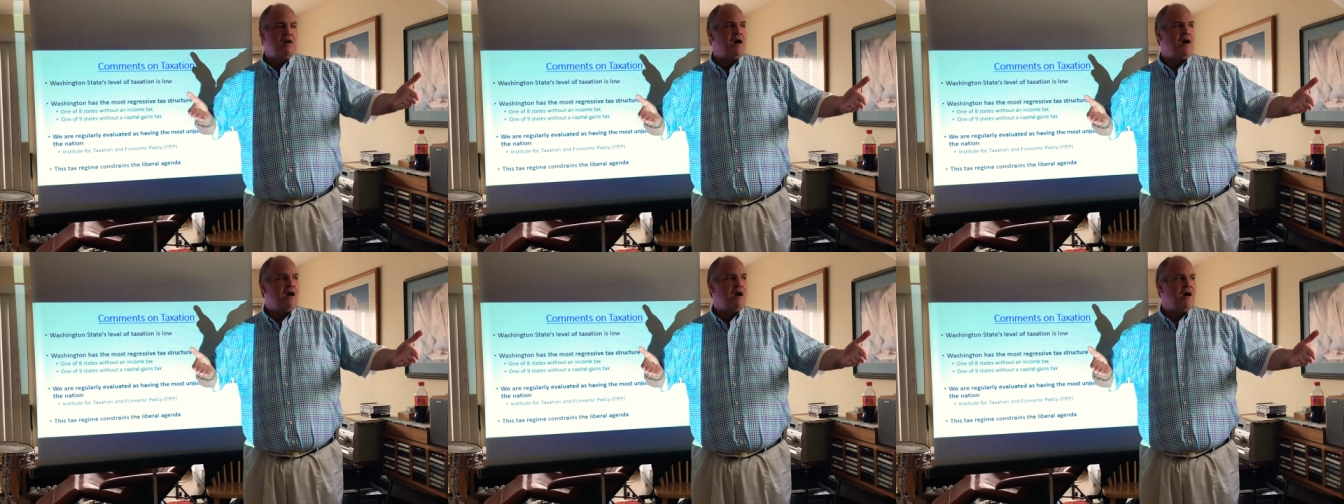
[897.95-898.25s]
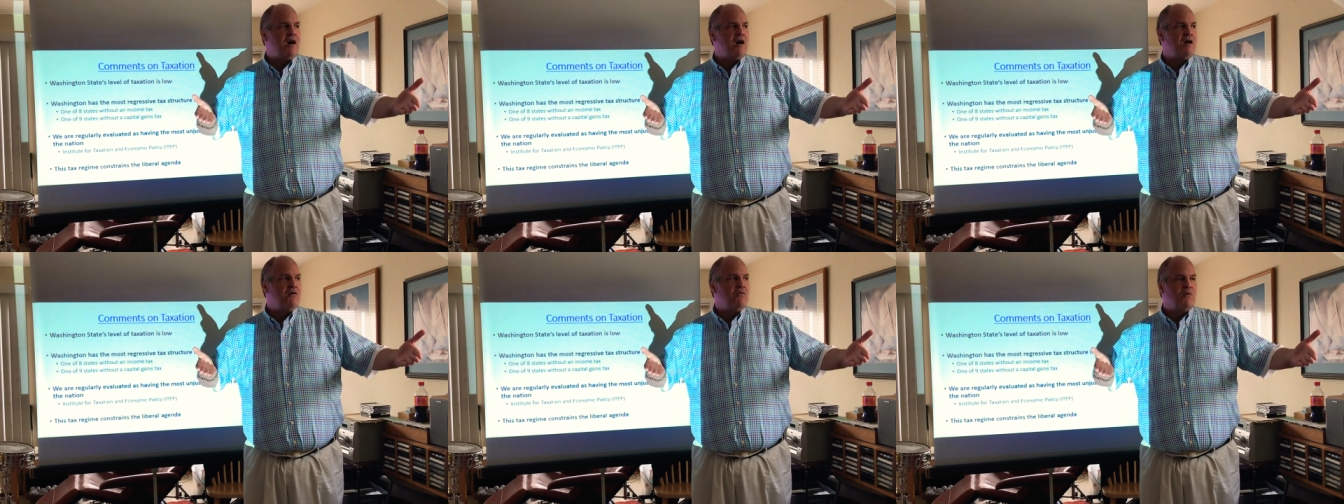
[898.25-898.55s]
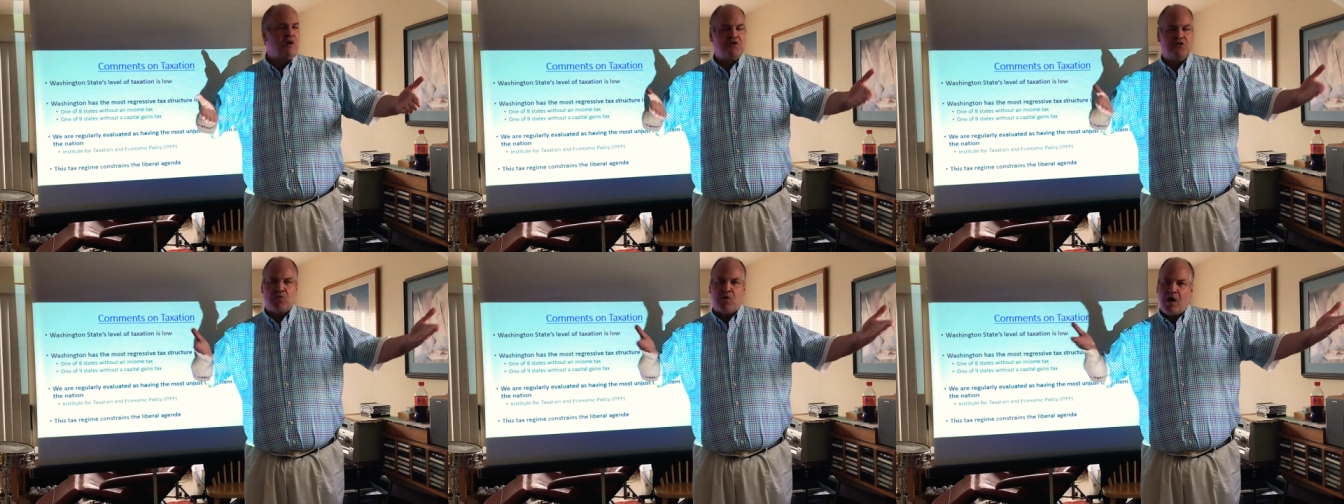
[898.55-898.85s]

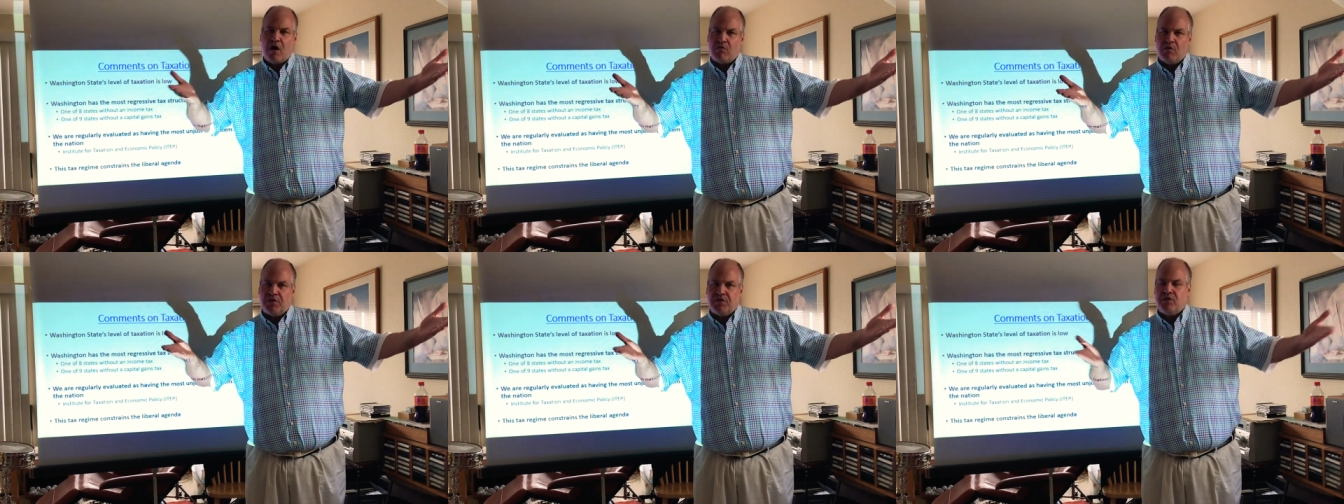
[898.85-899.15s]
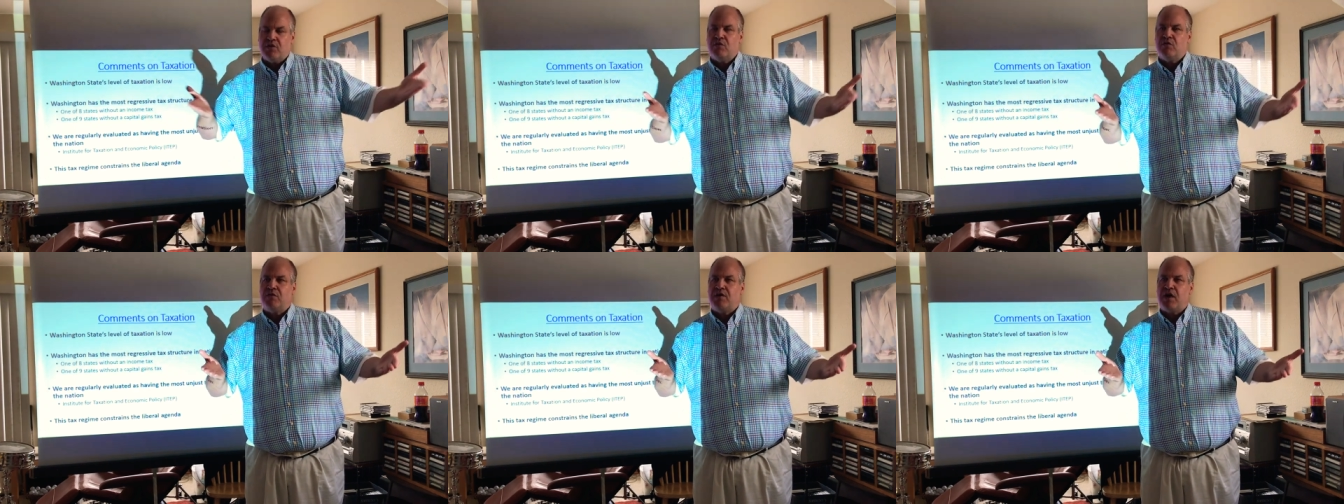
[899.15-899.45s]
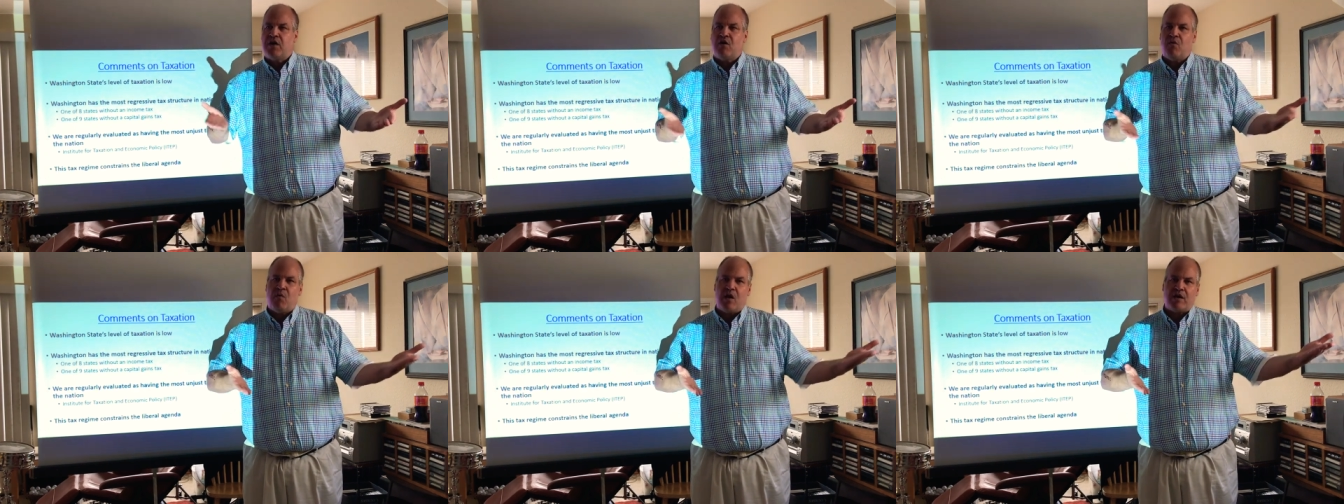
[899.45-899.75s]
What's wrong with you? They
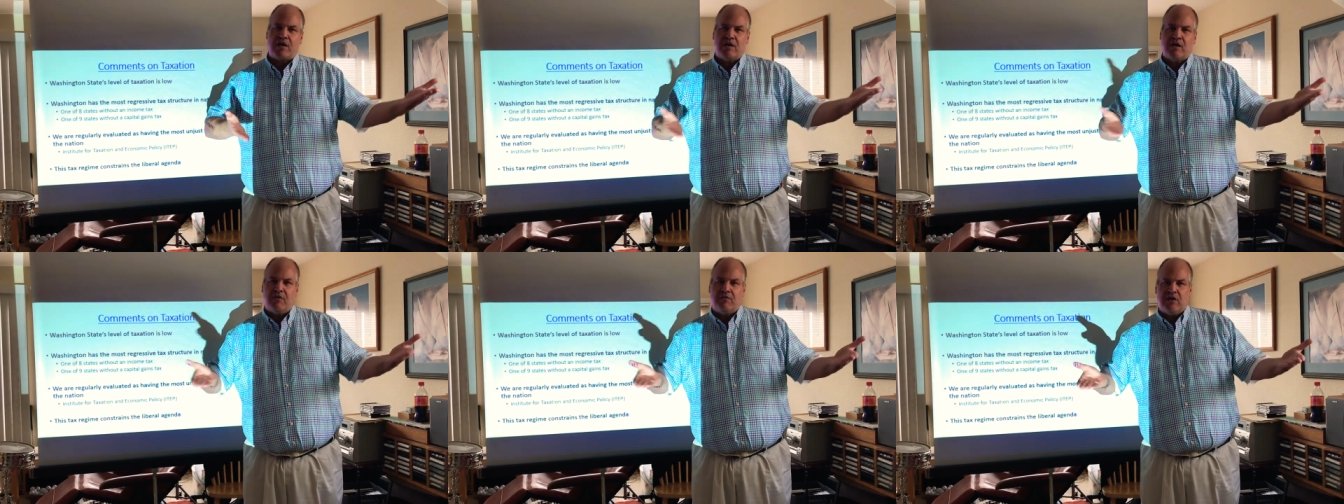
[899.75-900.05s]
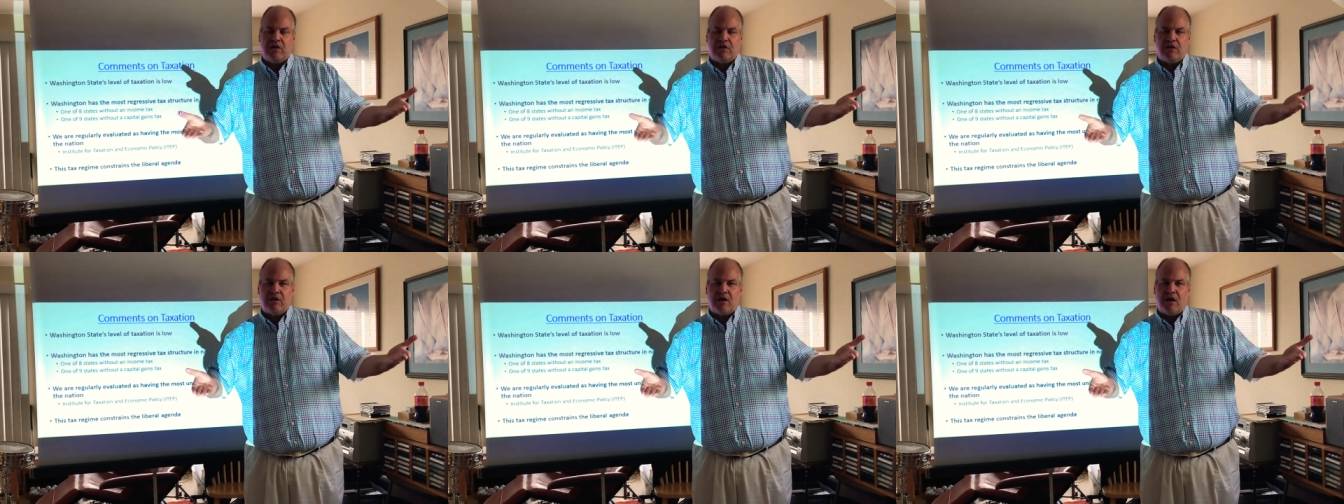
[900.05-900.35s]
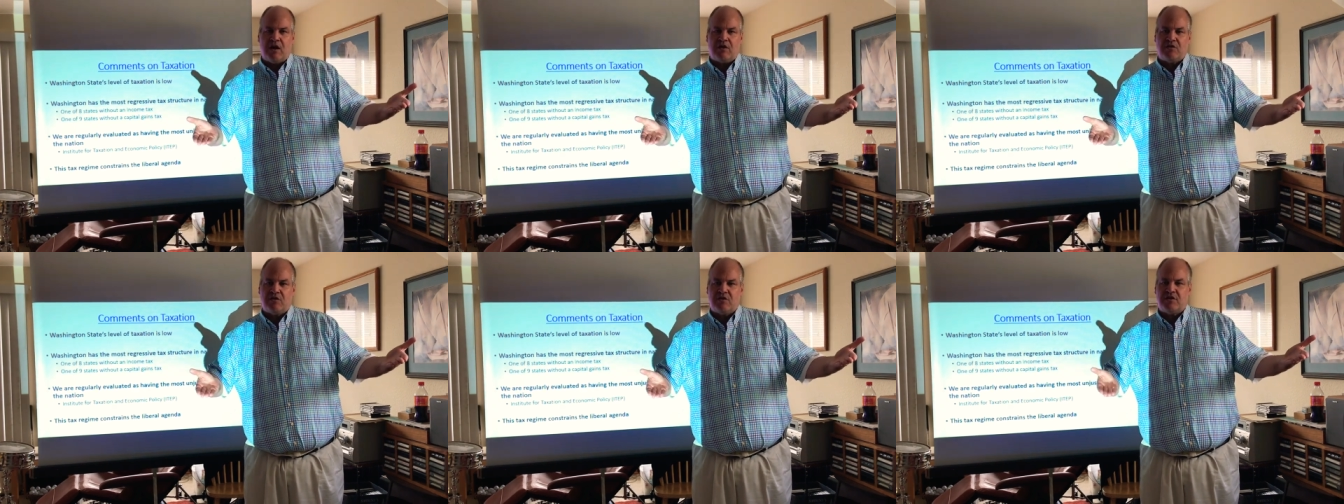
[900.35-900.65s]
don't want to give it
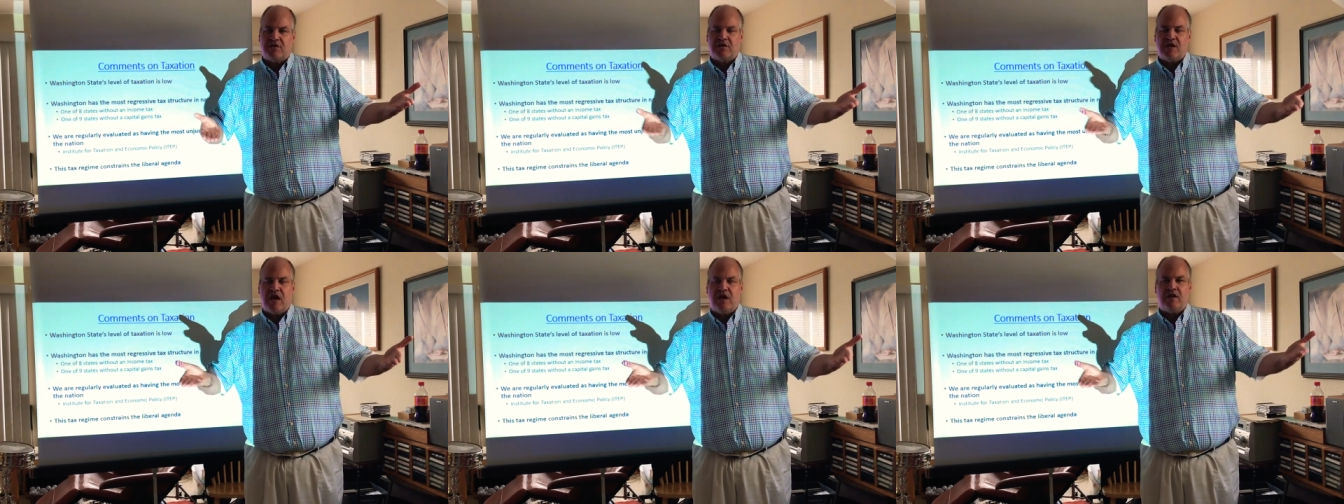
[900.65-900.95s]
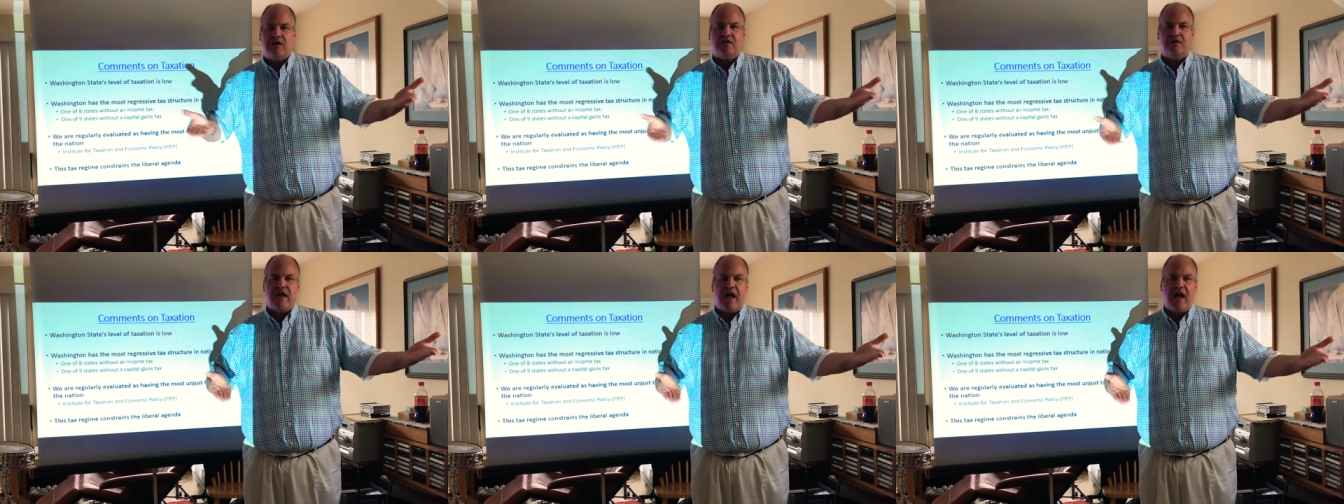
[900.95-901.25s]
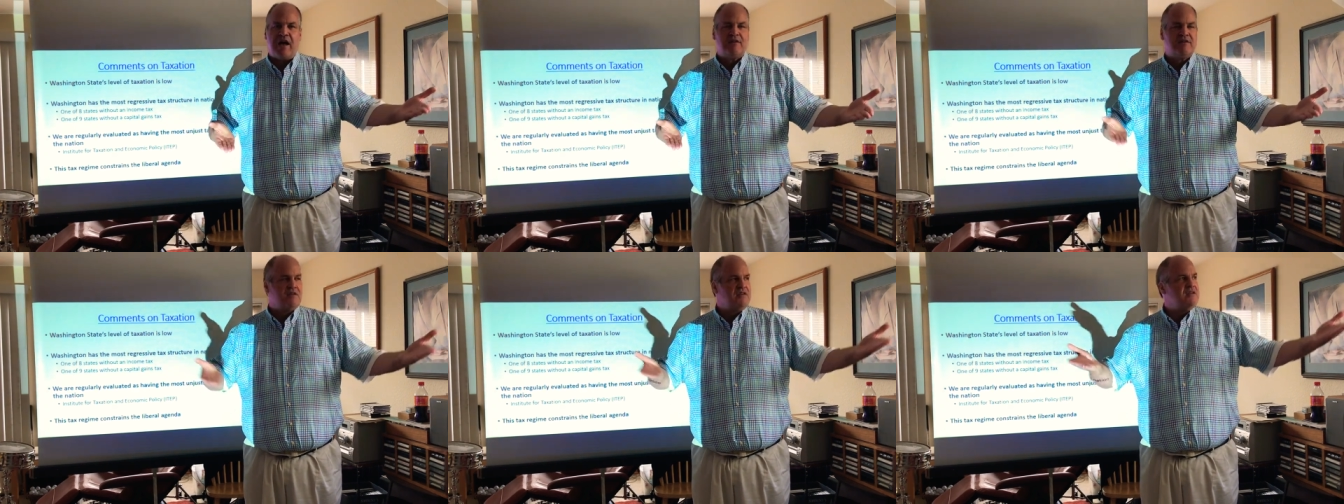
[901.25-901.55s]
to the state in
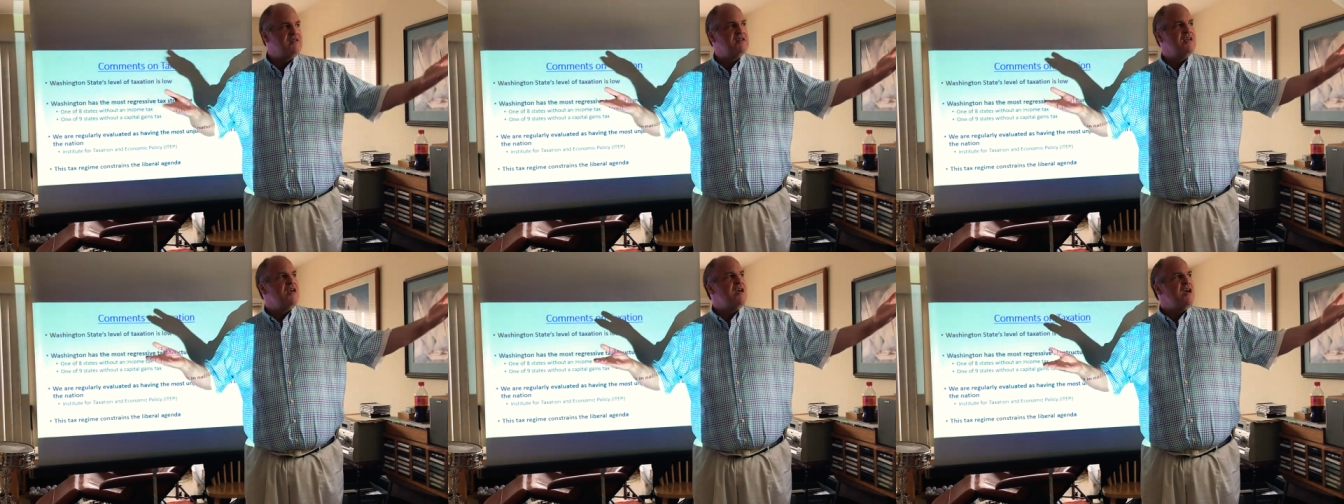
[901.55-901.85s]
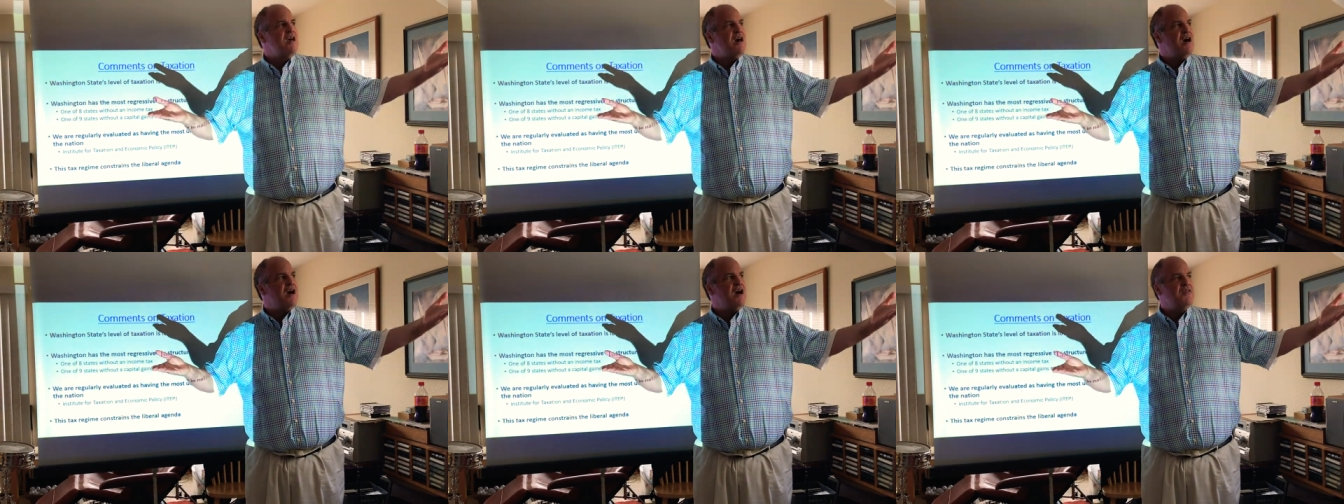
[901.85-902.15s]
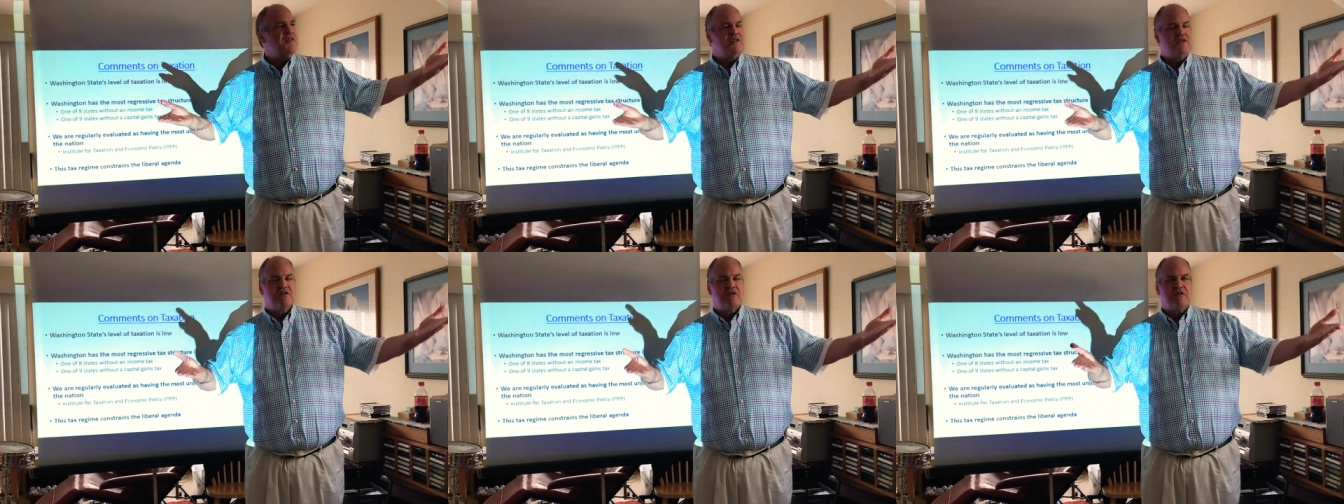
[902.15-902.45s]
taxes.
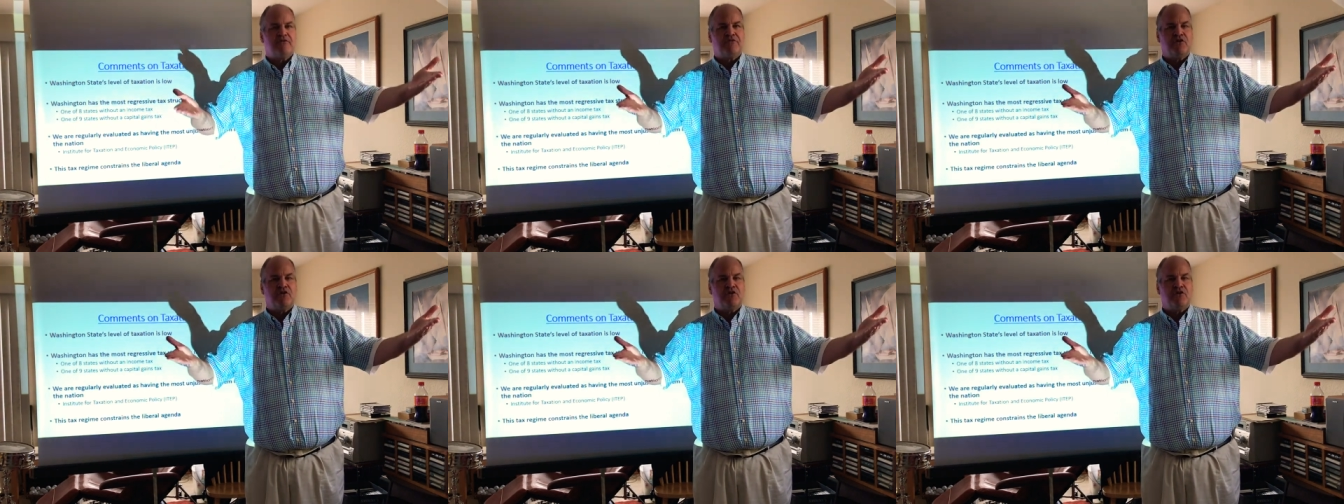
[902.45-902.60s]
This is a